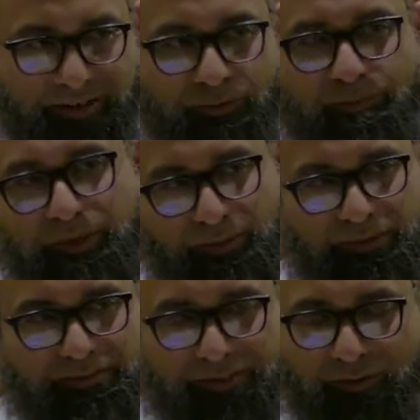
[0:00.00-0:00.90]
There
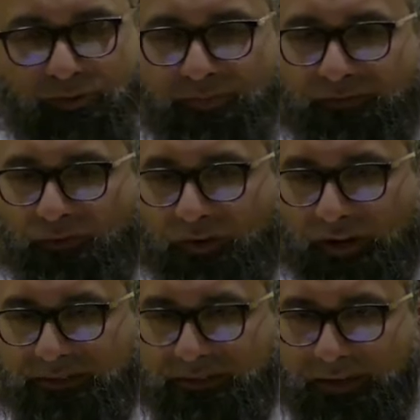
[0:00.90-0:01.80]
were before
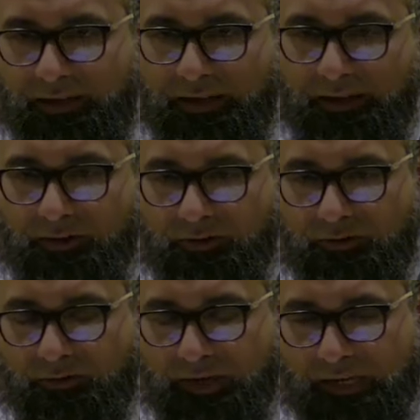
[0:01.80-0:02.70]
us
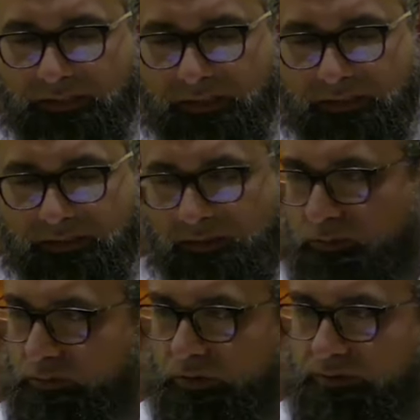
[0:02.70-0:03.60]
creations. And
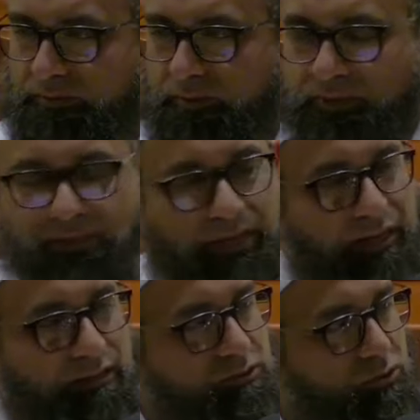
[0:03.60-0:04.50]
who knows, maybe the
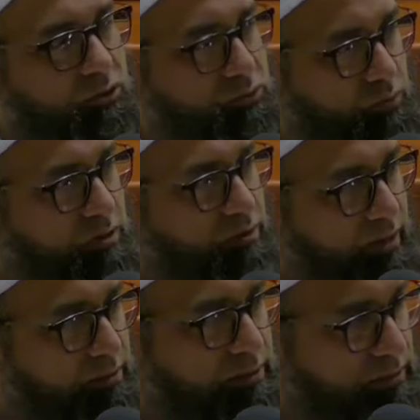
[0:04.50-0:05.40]
dinosaurs were
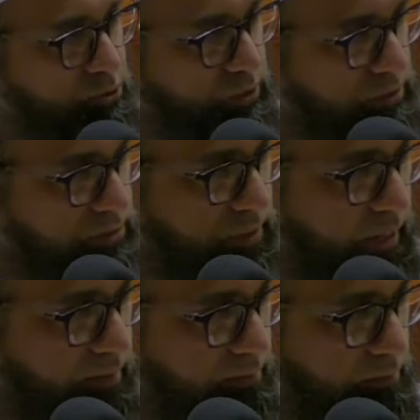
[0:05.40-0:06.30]
around in the jinn's
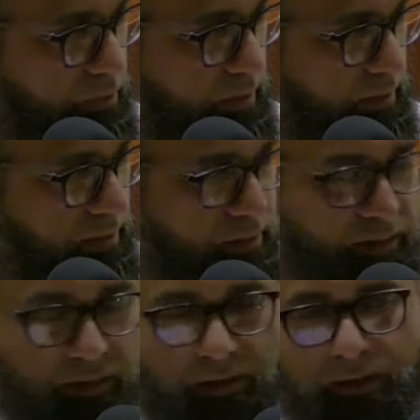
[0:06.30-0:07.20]
time, right?
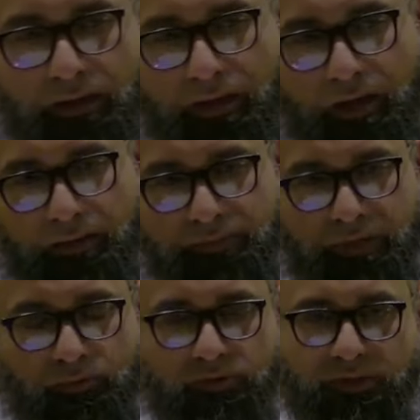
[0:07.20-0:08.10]

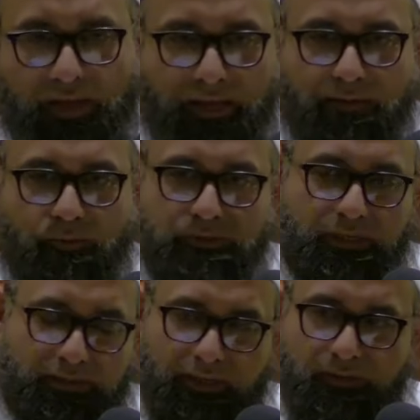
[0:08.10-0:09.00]
They were the animals
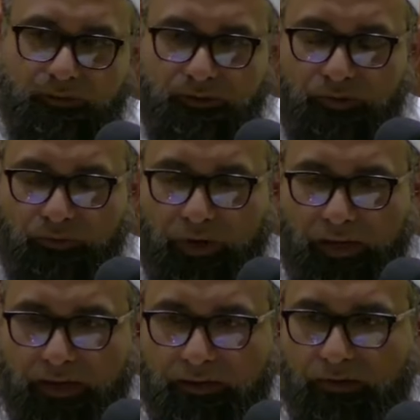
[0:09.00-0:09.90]
that they used to
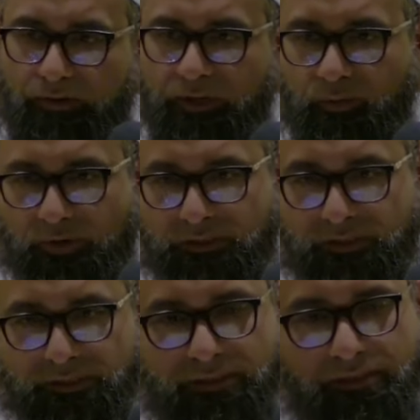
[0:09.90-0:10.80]
ride, or they were
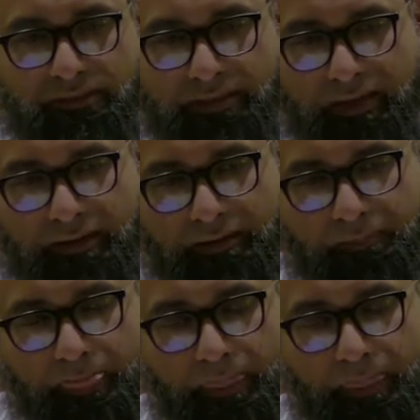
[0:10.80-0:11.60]
existent then.